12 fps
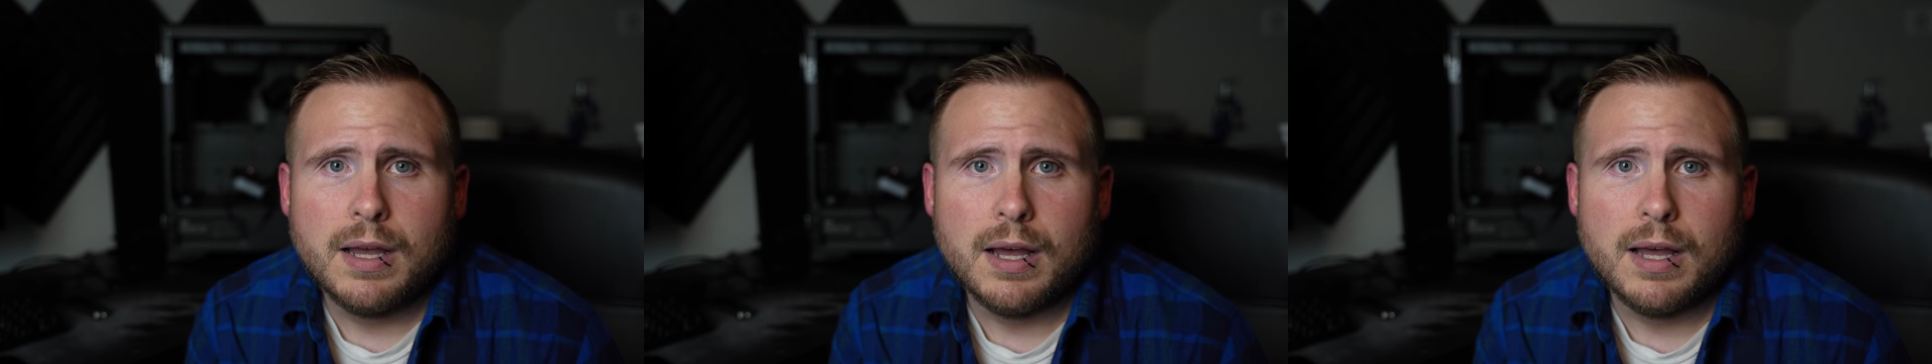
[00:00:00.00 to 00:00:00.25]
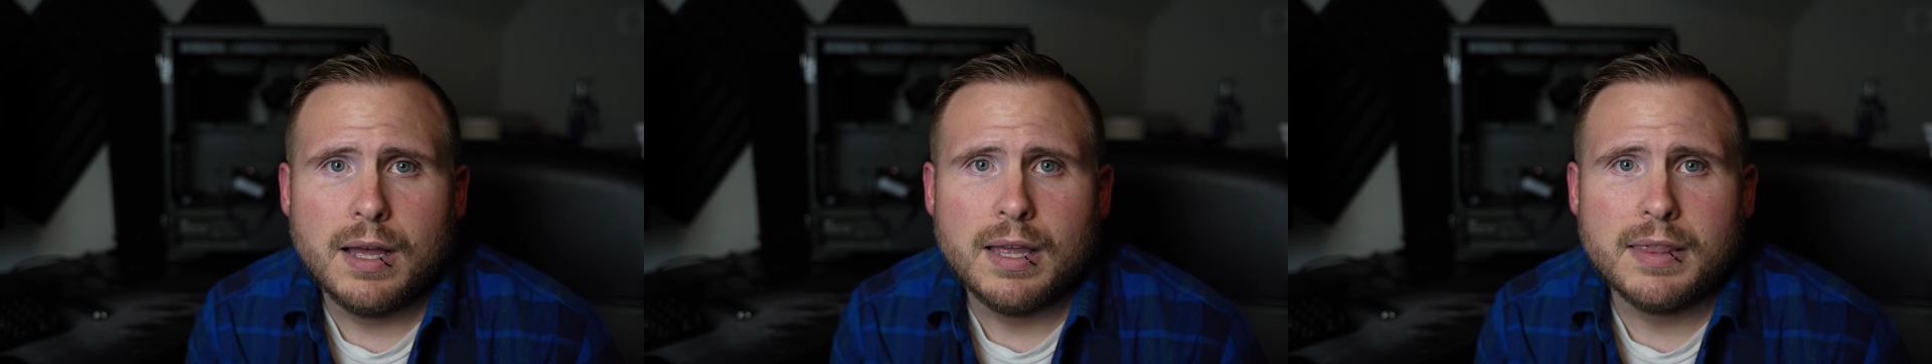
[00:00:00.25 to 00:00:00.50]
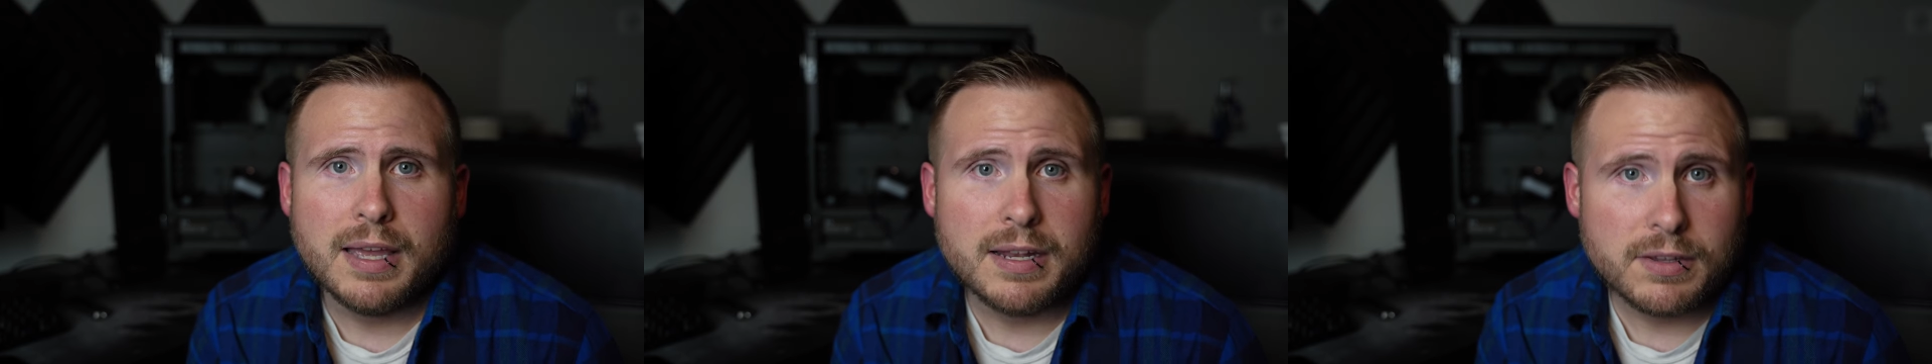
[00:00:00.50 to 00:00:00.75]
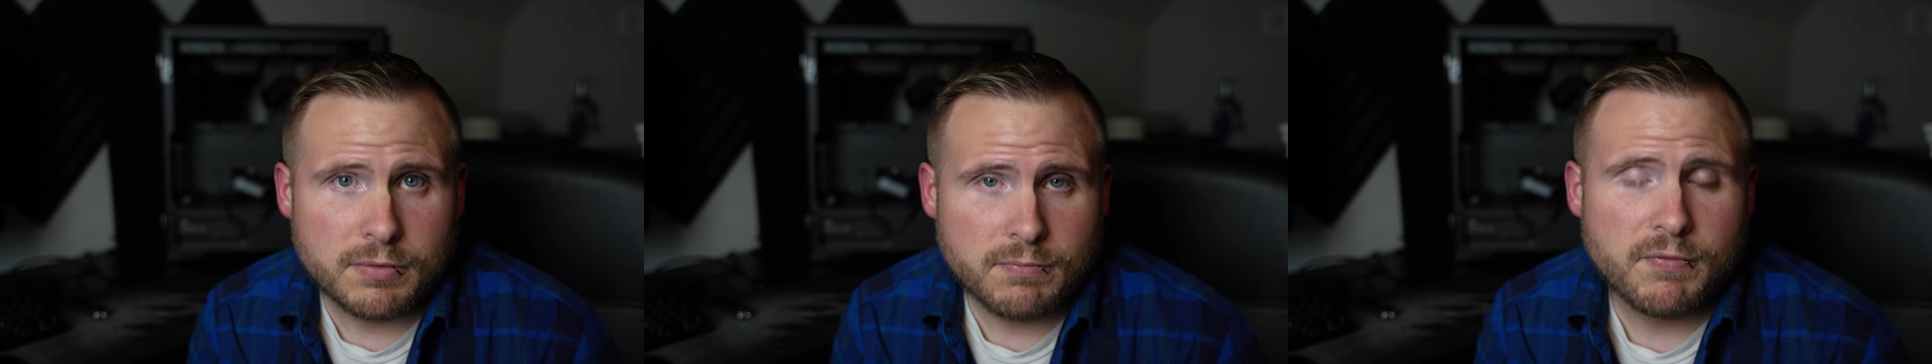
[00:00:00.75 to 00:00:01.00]
Uh, and that
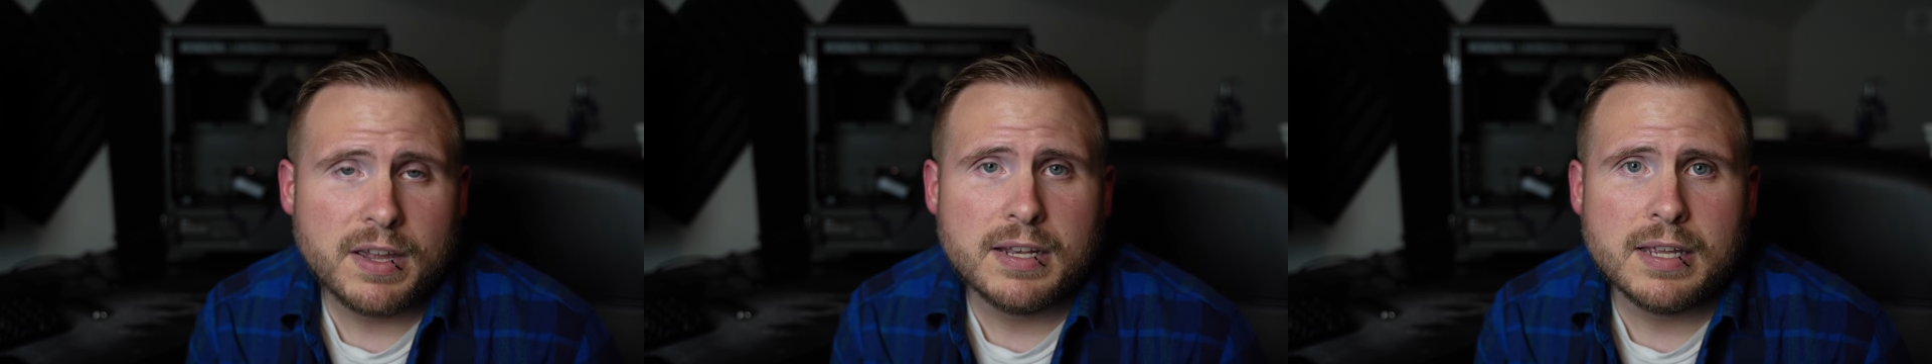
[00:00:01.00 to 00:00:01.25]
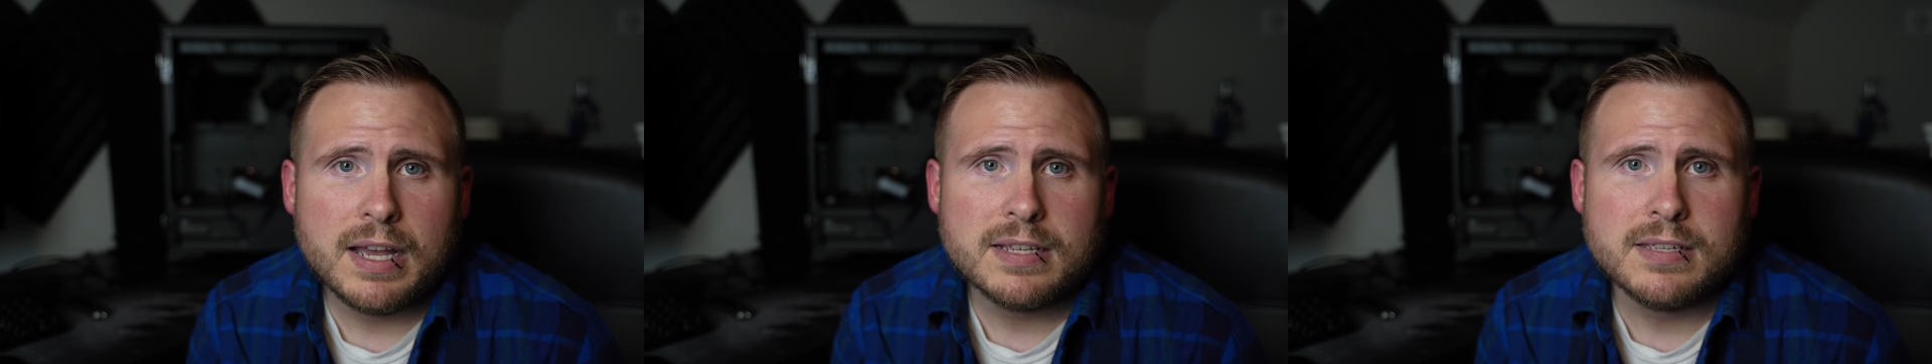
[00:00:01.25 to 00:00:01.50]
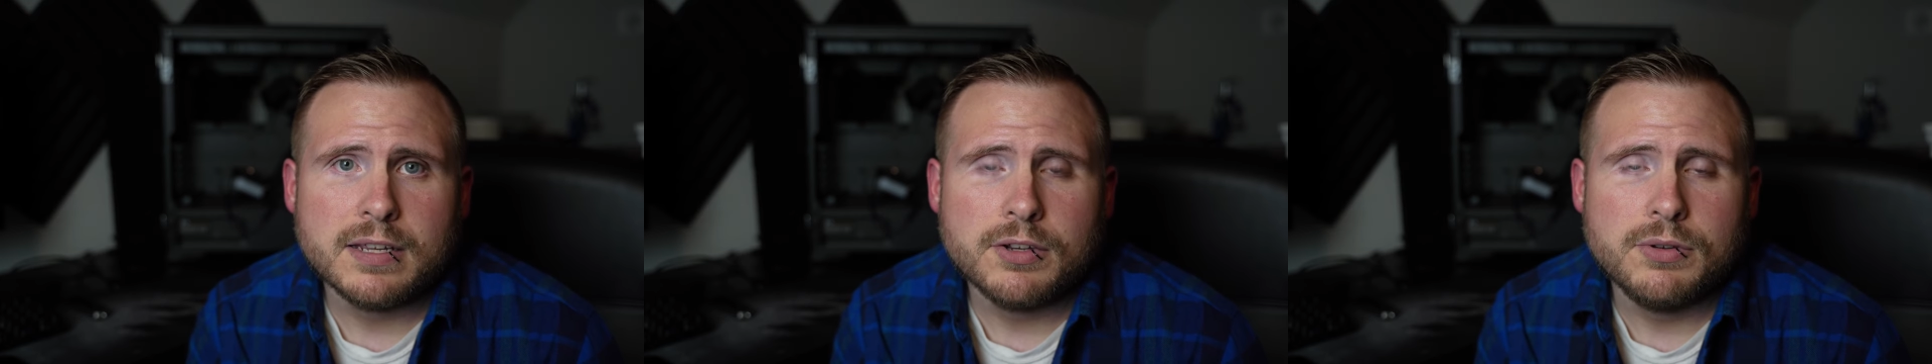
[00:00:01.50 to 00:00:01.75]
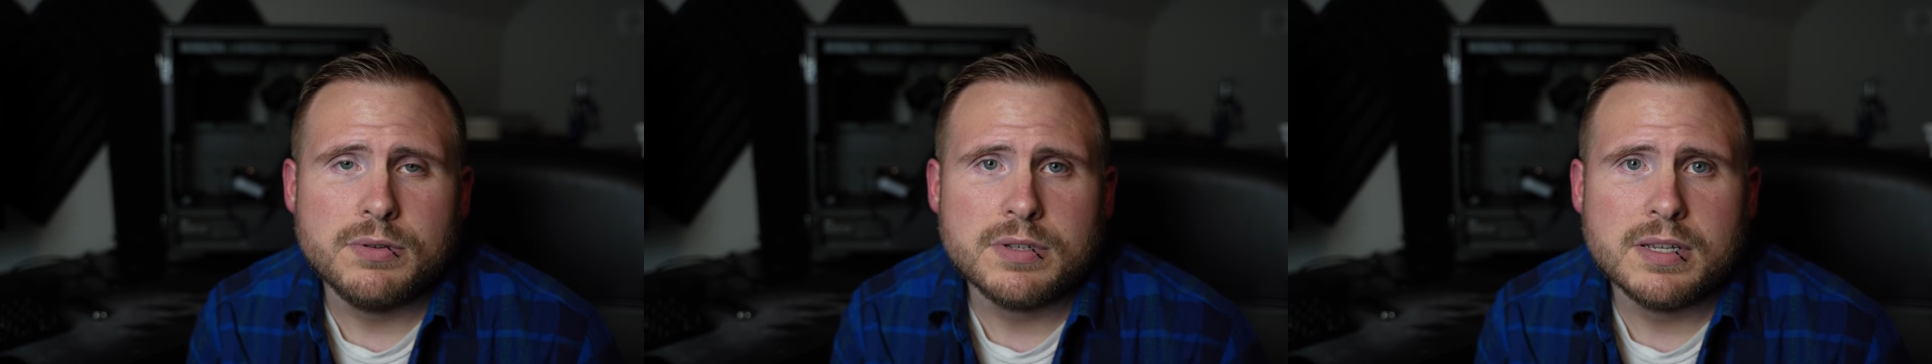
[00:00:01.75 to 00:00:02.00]
is fantastic news.